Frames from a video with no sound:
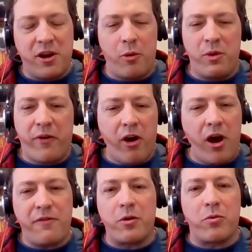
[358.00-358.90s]
are we far
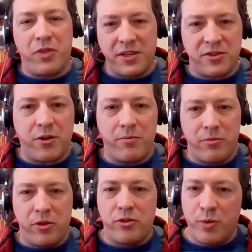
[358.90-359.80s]
off? I don't think so.
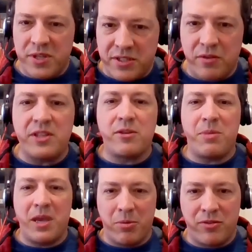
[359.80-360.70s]
Do we still need to
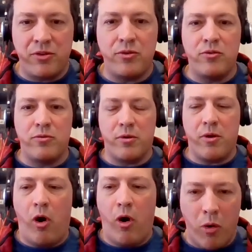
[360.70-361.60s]
be able to
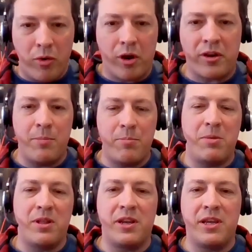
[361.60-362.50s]
hone our
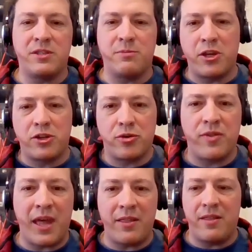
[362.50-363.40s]
capabilities, make sure
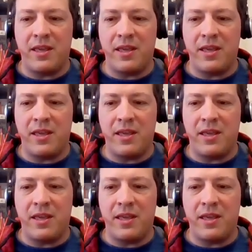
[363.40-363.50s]
that